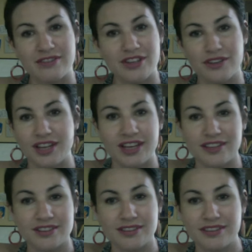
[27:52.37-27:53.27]
you know,
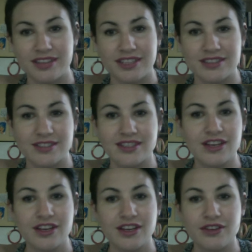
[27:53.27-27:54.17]
like these
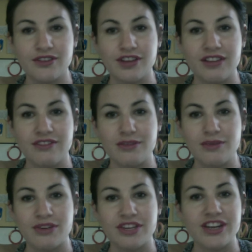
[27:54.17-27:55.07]
great
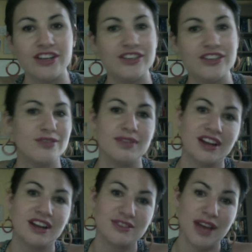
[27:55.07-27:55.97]
female characters, but then
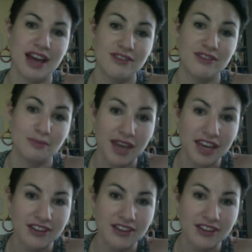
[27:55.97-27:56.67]
also have the male